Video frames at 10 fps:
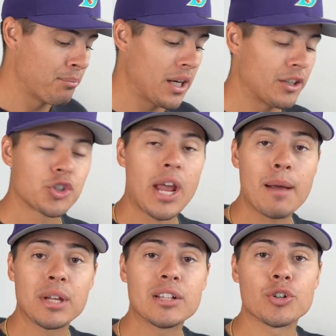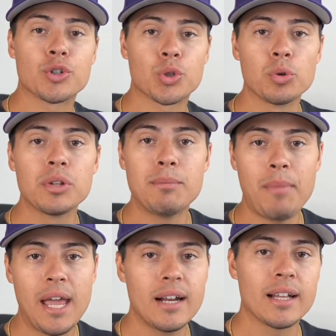But champions are truly
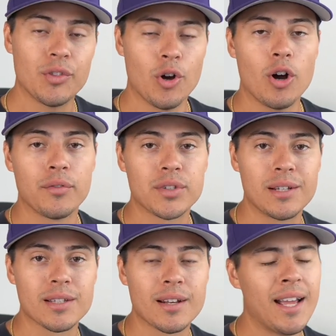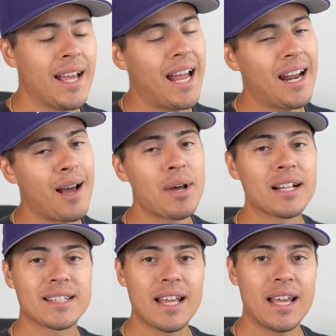made in the off season. And I'm
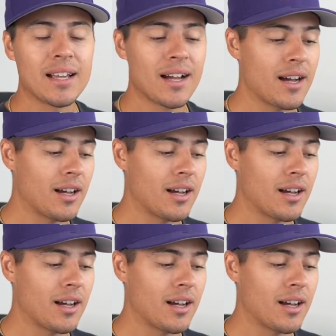not saying,